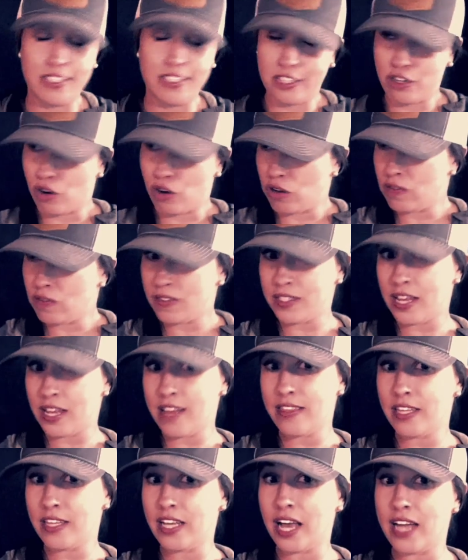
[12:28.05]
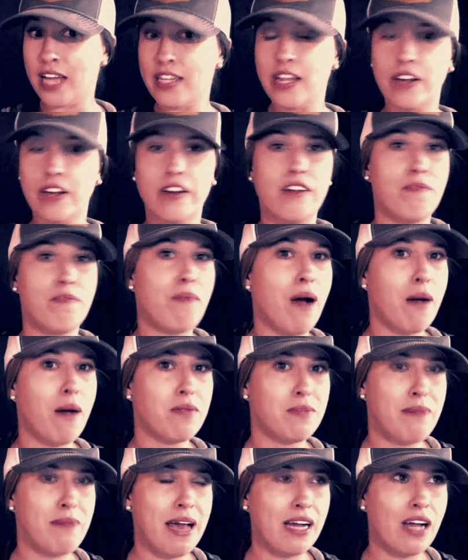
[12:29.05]
And all of a sudden the gun narrative pops
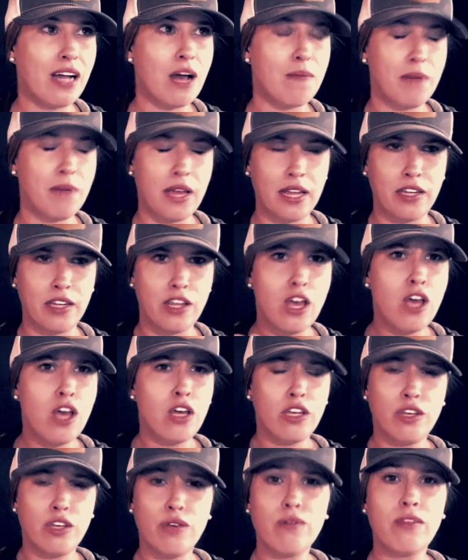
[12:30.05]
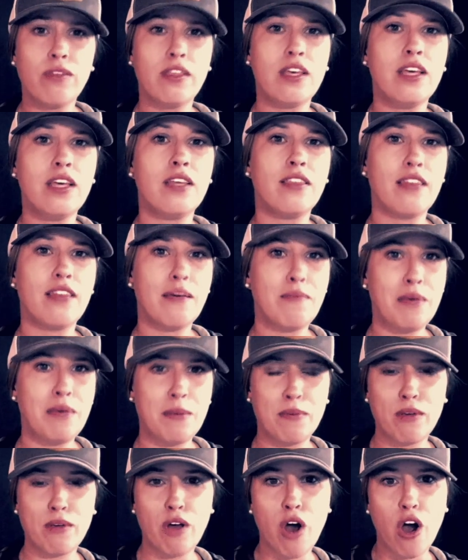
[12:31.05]
back up, and you think that
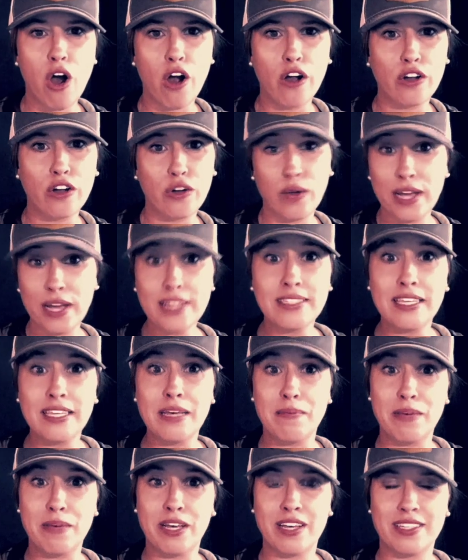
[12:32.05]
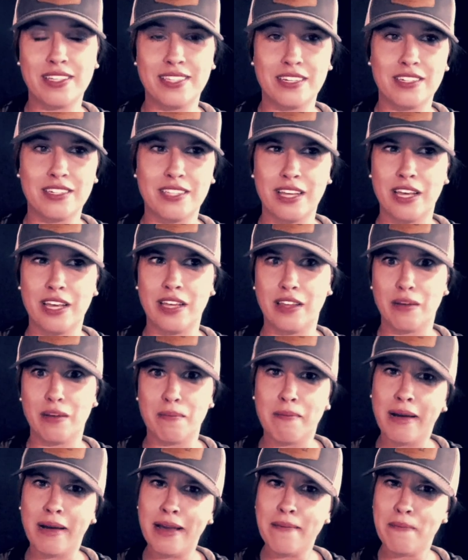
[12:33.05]
people are crazy because they're saying there
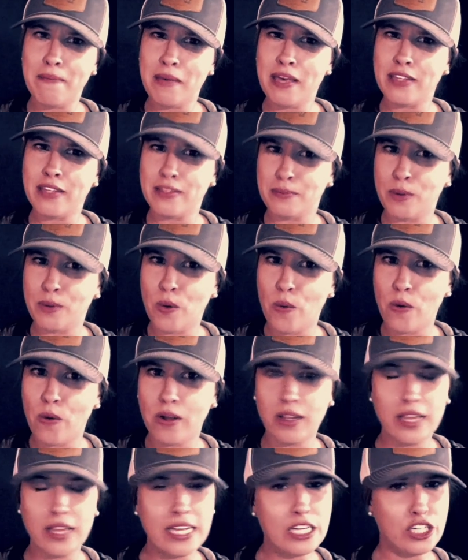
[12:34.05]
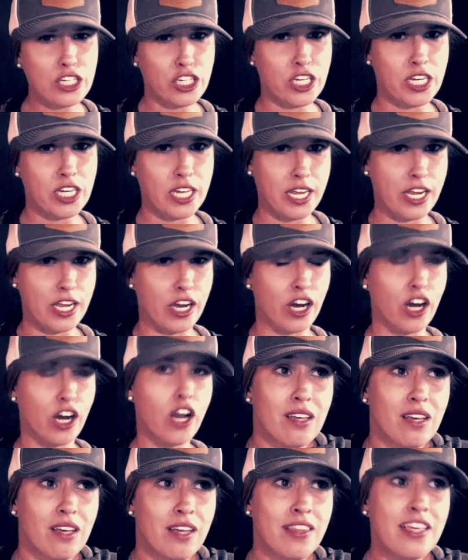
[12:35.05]
might be some correlation here.
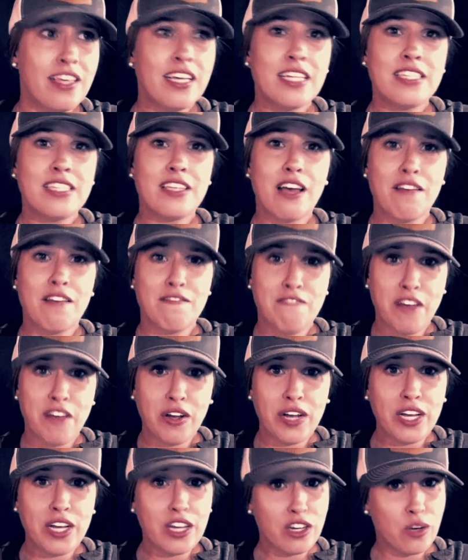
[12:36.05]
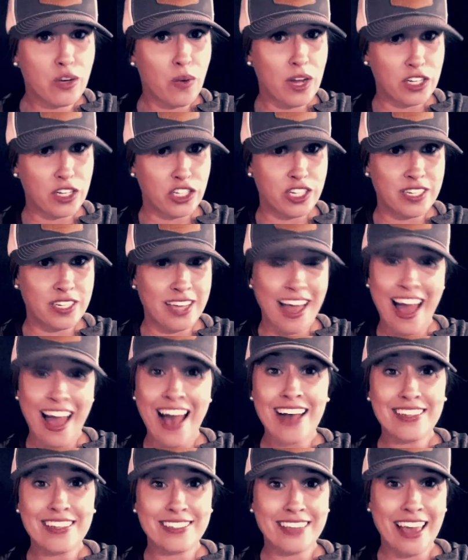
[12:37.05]
I think it's a very good question to
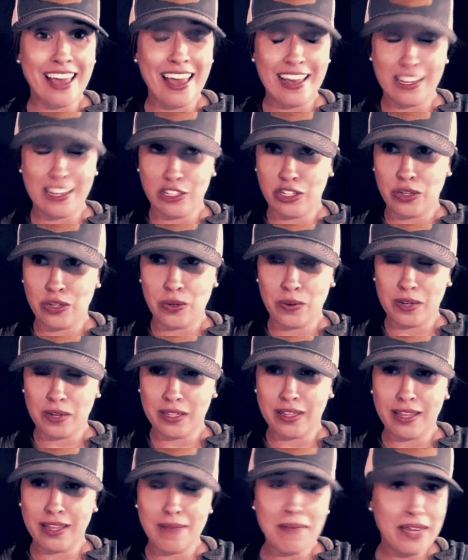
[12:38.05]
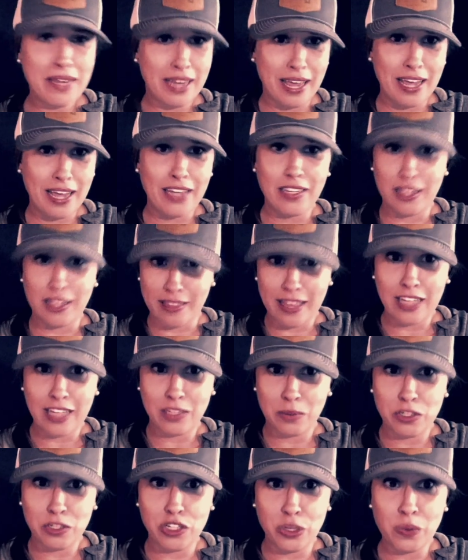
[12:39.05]
ask and to eliminate, and that's
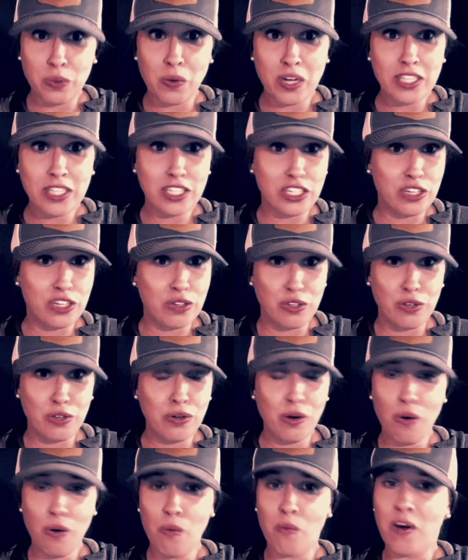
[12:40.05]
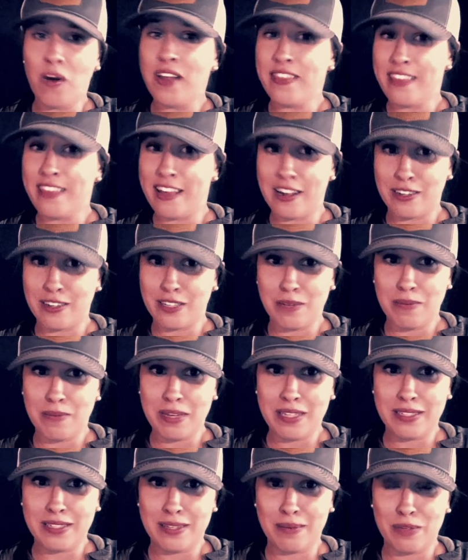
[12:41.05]
what you want to do. You don't want there to be
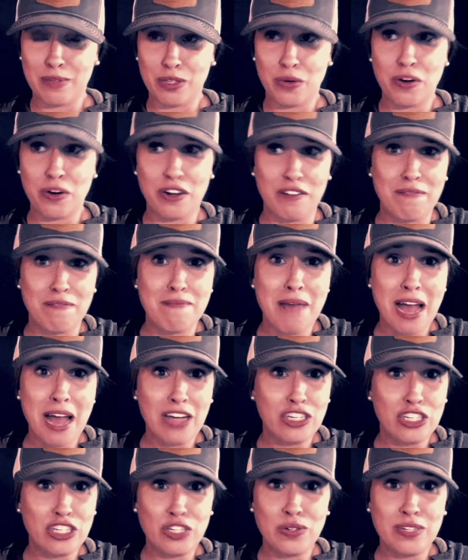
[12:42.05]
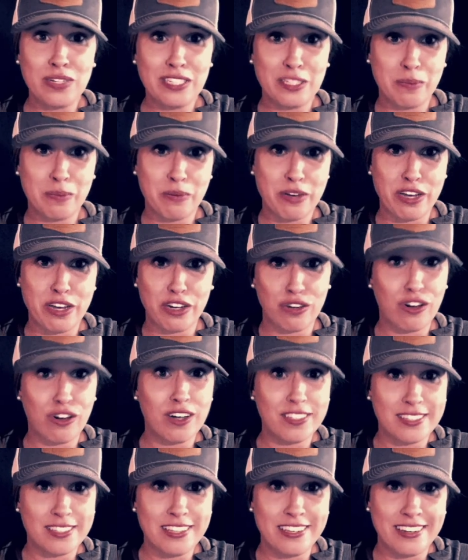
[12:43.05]
some sort of mass shooting spree across
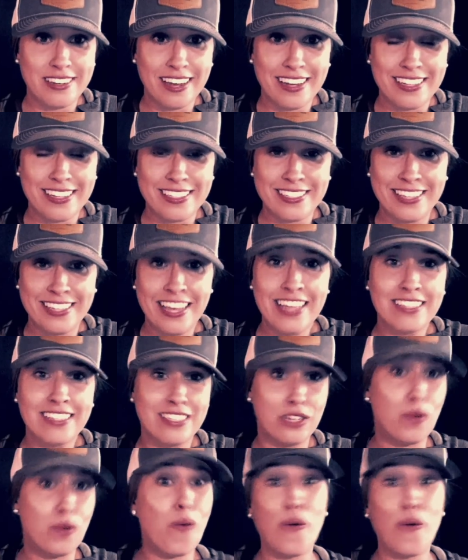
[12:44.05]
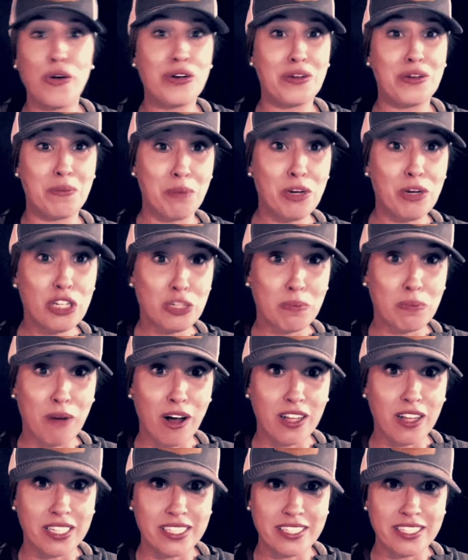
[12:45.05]
the United States in order to push
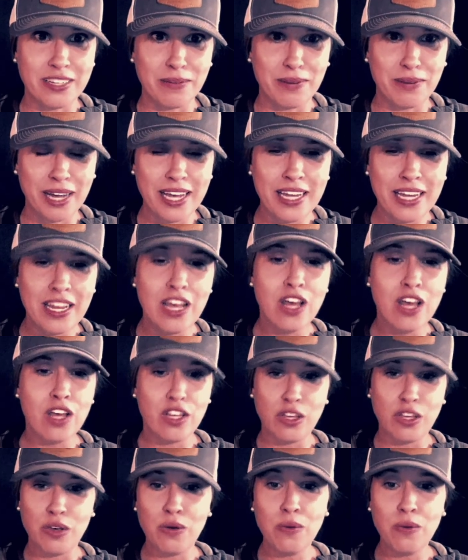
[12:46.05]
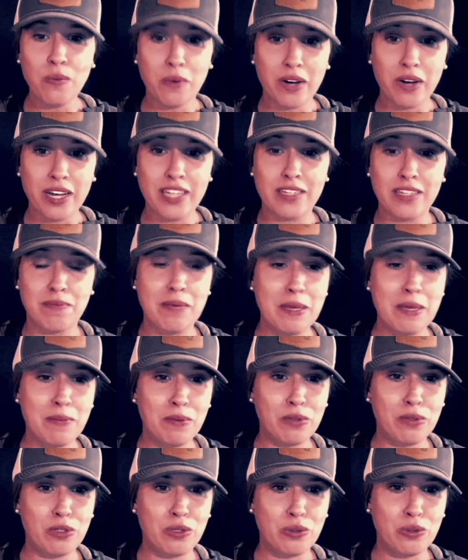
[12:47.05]
policy, right? You want people
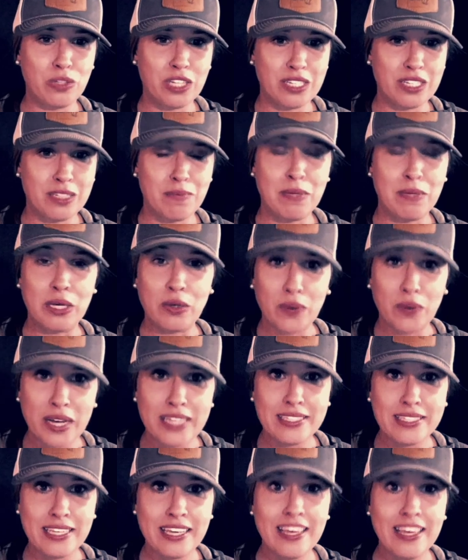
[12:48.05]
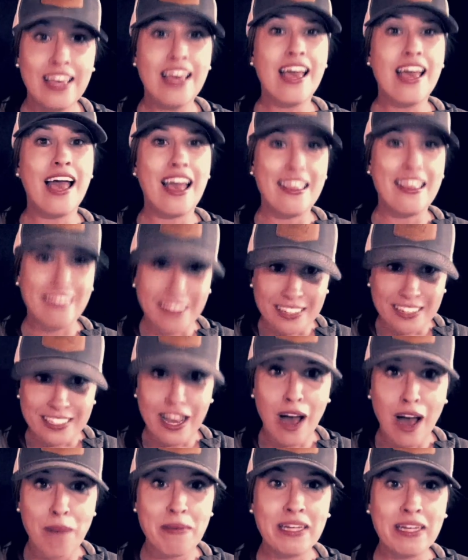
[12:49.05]
to just be crazy, and the
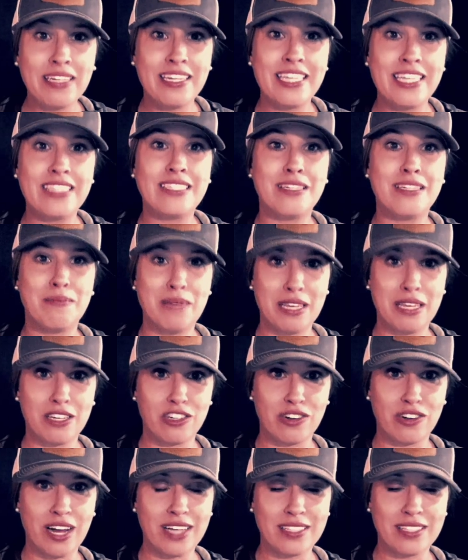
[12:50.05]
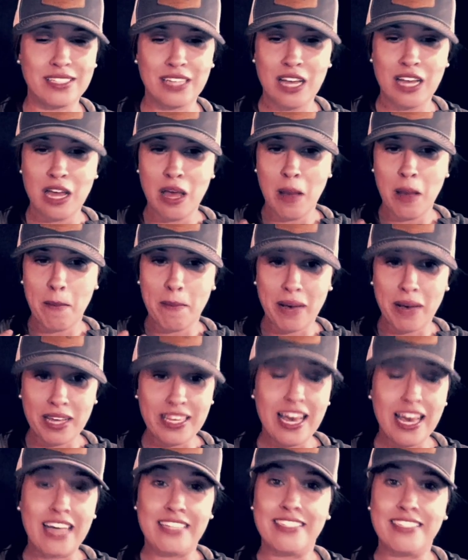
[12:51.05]
topic needs to be addressed. But
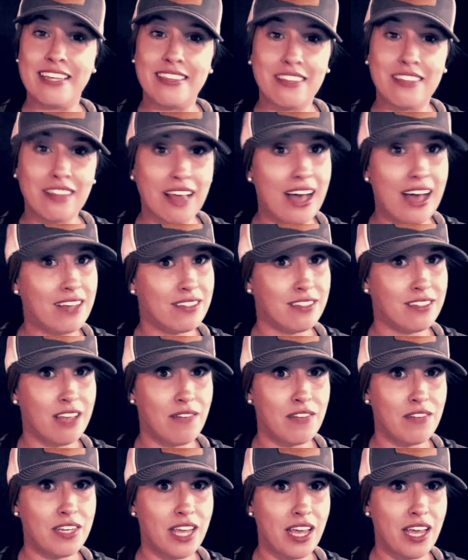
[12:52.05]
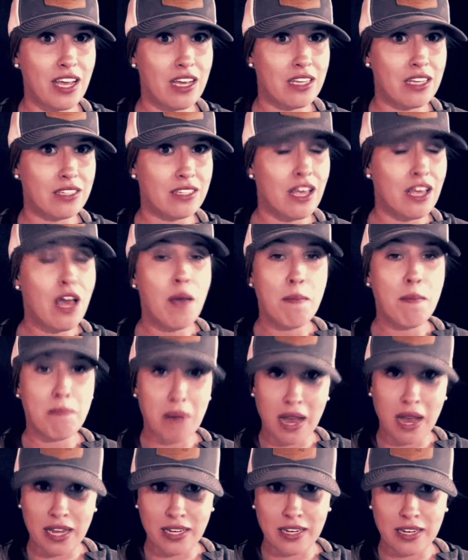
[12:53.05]
yes, in the last 7 days,
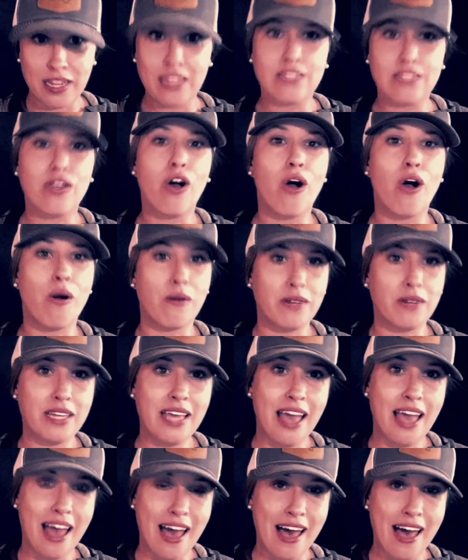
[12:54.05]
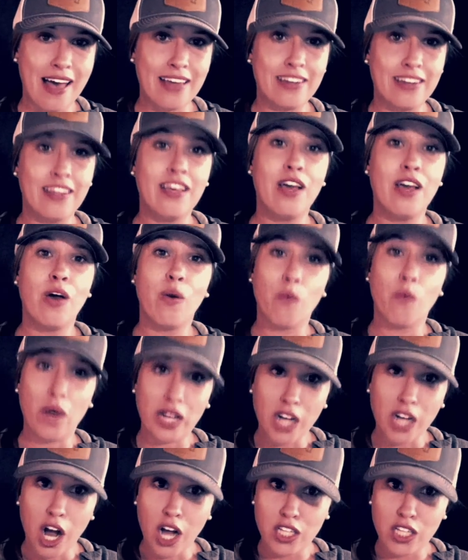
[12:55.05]
Biden has already had what
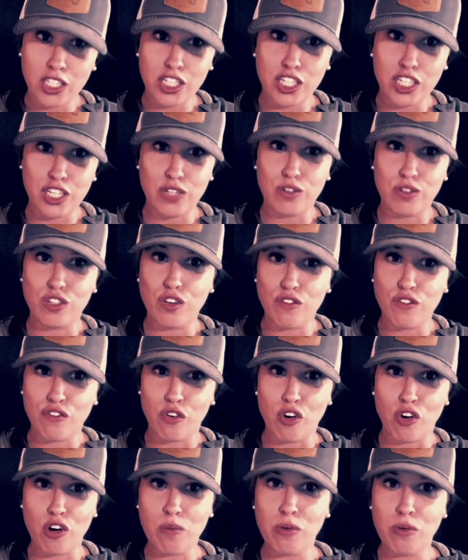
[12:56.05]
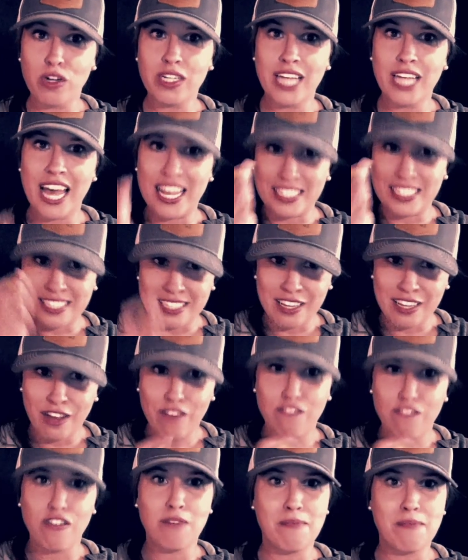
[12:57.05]
constitutes 4 or more deaths
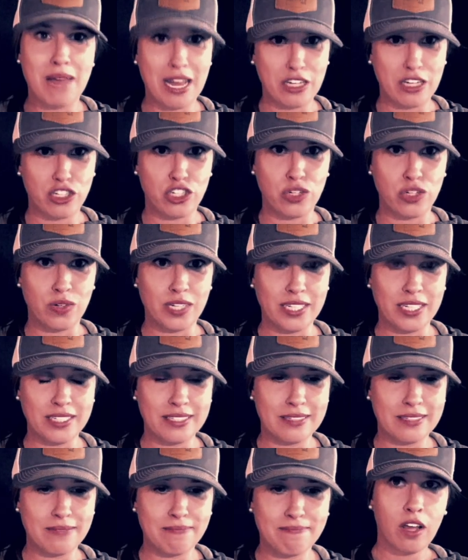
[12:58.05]
for mass shootings.